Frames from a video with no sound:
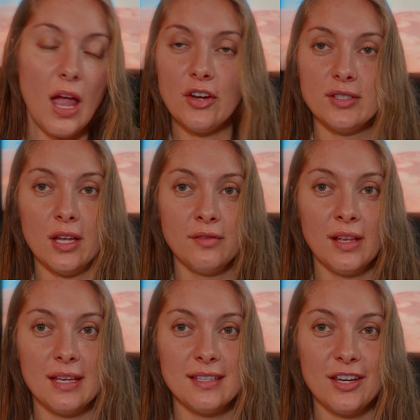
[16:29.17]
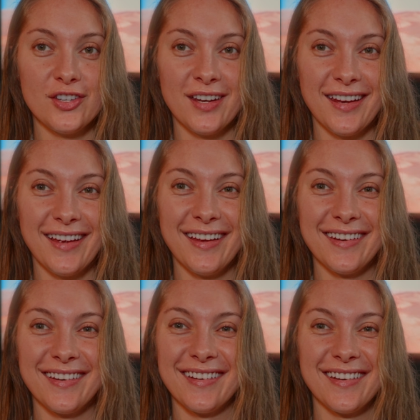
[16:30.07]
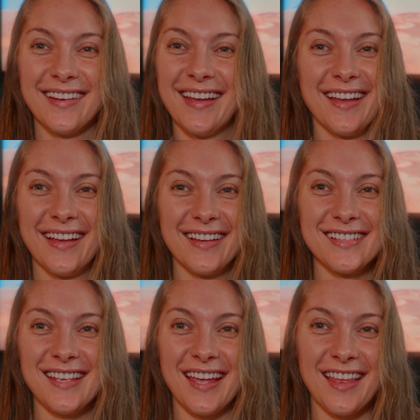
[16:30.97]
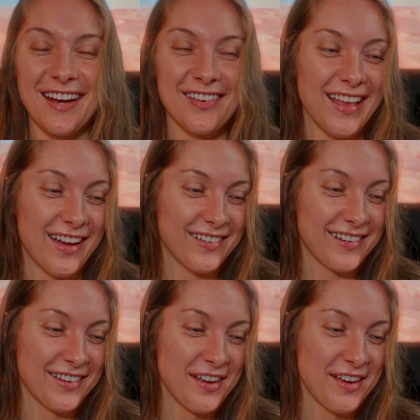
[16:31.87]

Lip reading: I just had a realization in saying that out loud.